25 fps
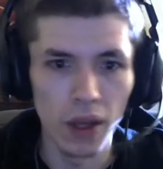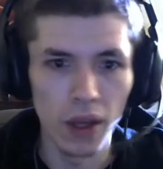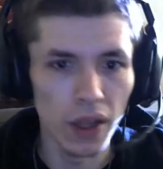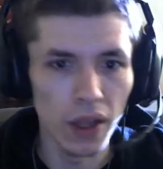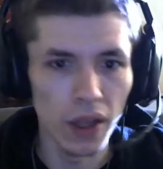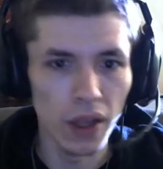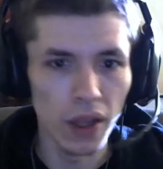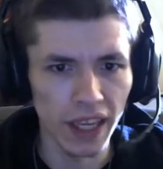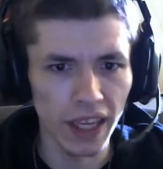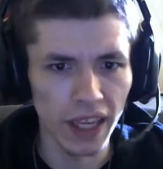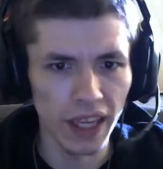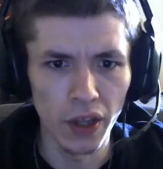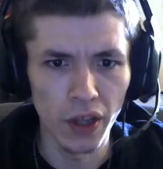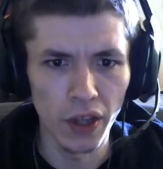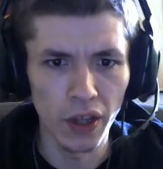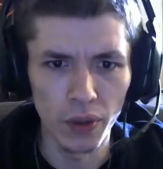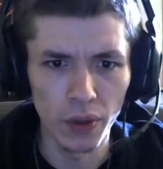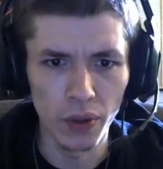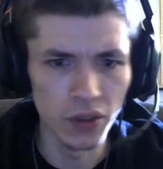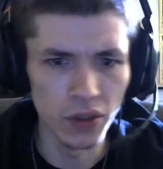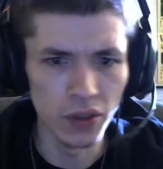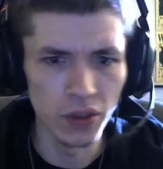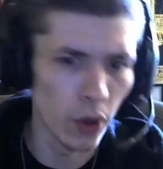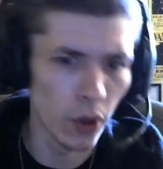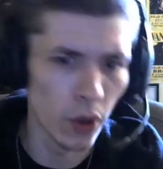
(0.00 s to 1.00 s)
Like another one
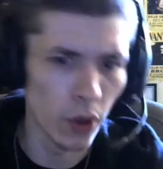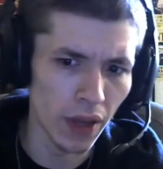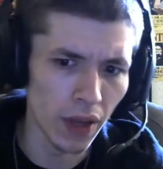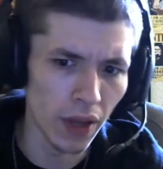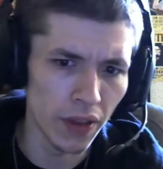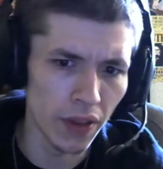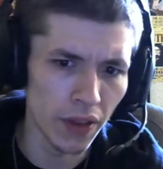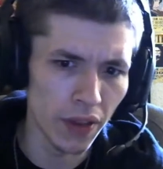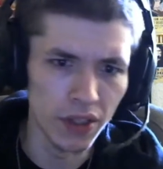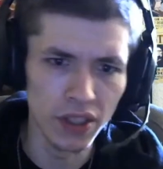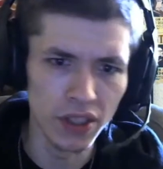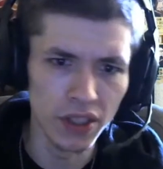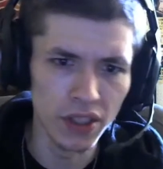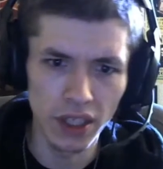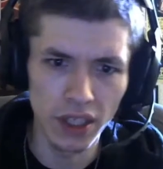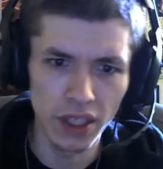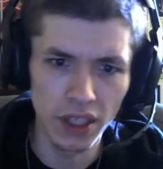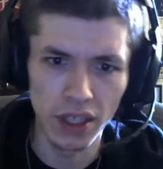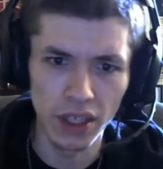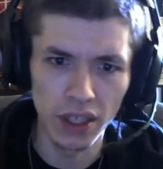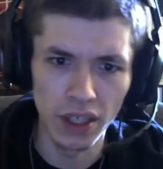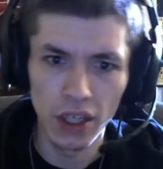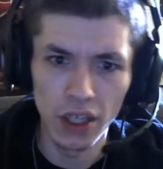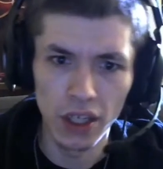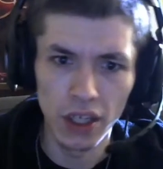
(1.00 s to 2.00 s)
thrown out there is
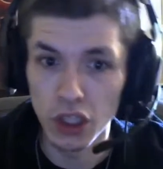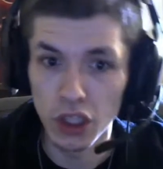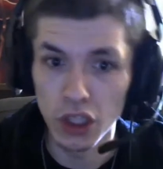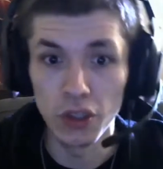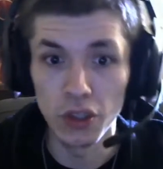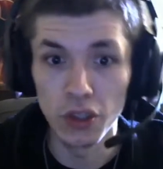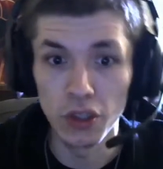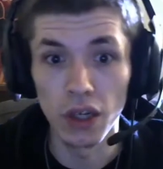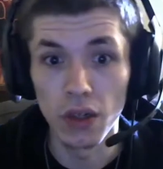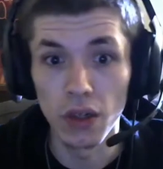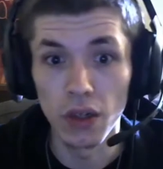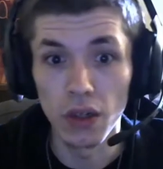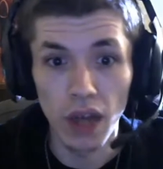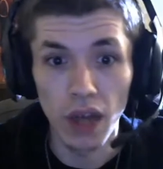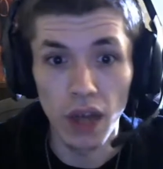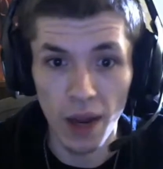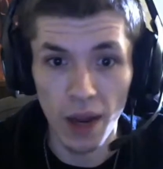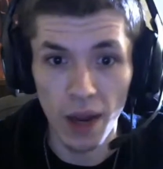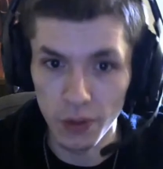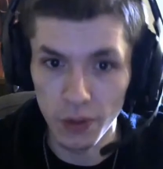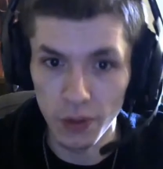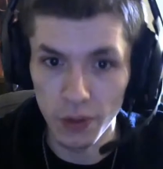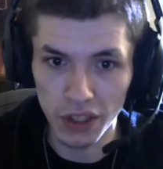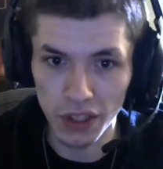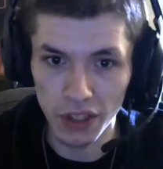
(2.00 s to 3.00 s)
JoJo. I just
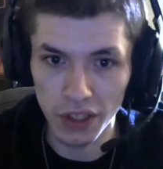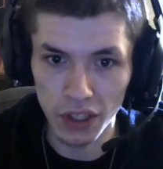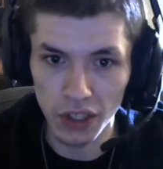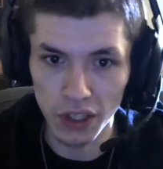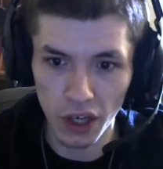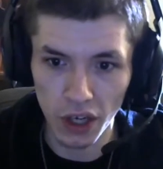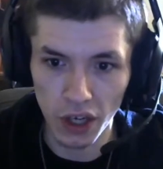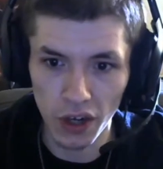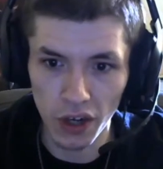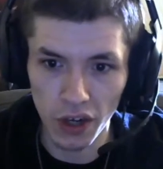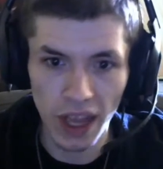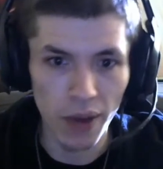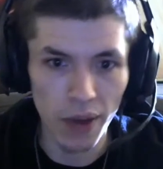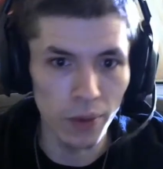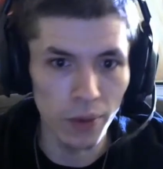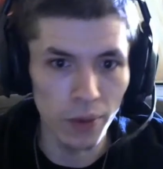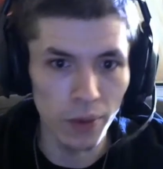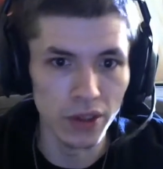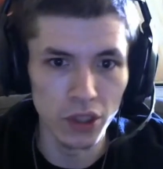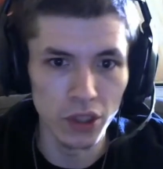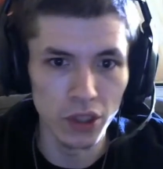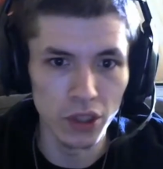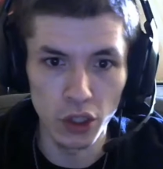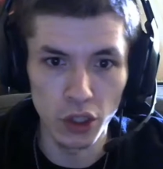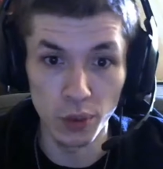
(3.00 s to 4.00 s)
recently started that one,
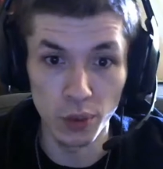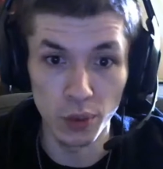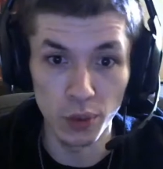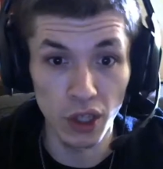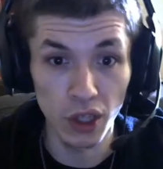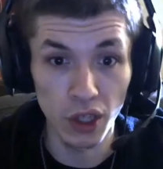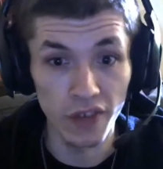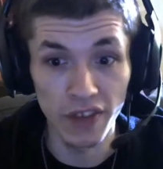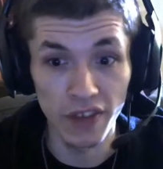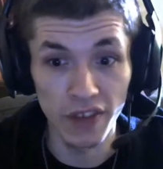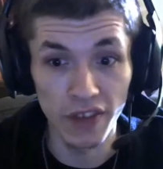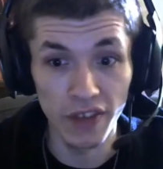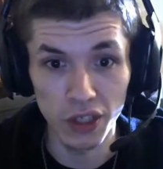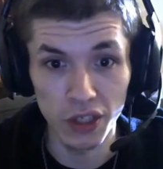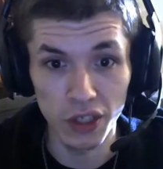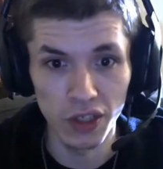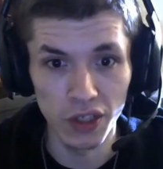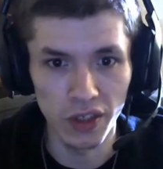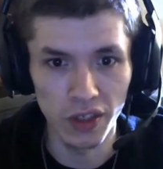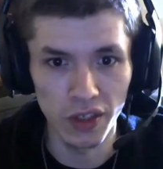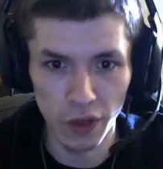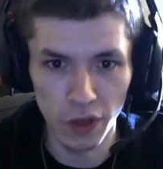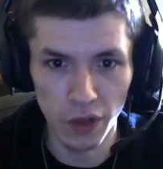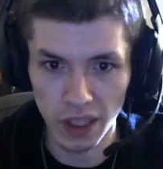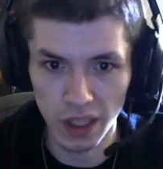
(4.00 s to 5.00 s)
JoJo's Bizarre Adventure, and the
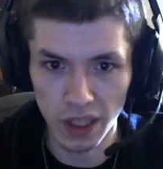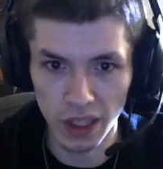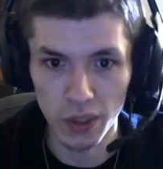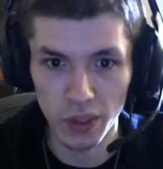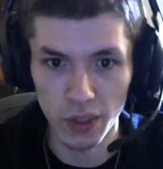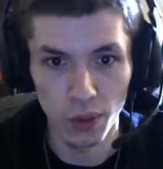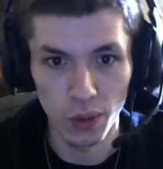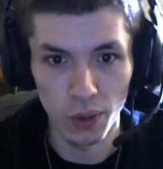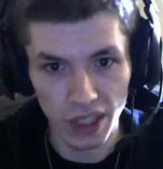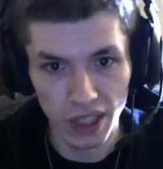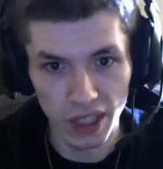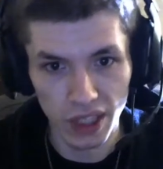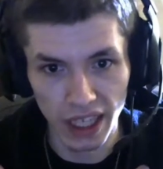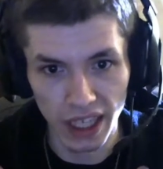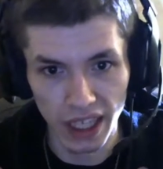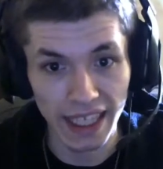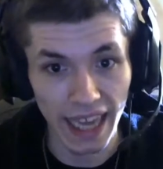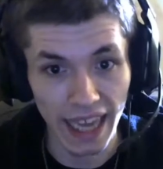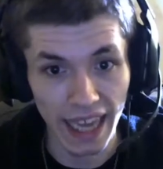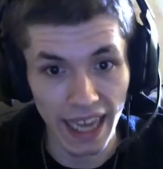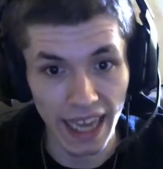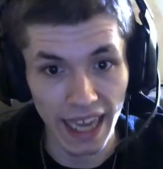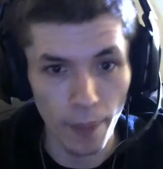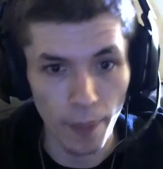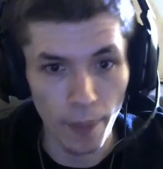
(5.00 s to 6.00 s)
first episode was like,
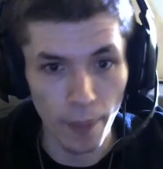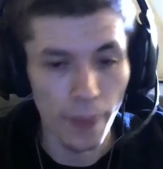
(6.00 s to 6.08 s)
damn.